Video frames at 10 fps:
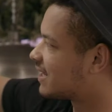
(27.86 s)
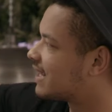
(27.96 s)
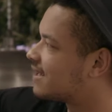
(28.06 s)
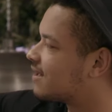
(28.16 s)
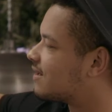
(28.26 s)

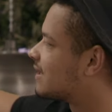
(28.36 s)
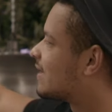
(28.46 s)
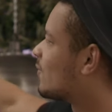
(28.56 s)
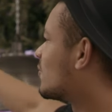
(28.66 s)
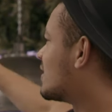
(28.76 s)
here
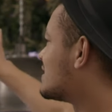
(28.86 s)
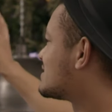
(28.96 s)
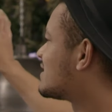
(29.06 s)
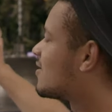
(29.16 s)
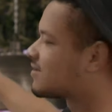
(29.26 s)

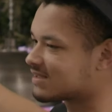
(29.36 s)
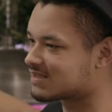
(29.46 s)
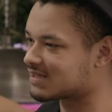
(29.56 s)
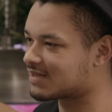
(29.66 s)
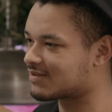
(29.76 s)
is the answer
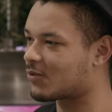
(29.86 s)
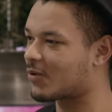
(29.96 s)
to the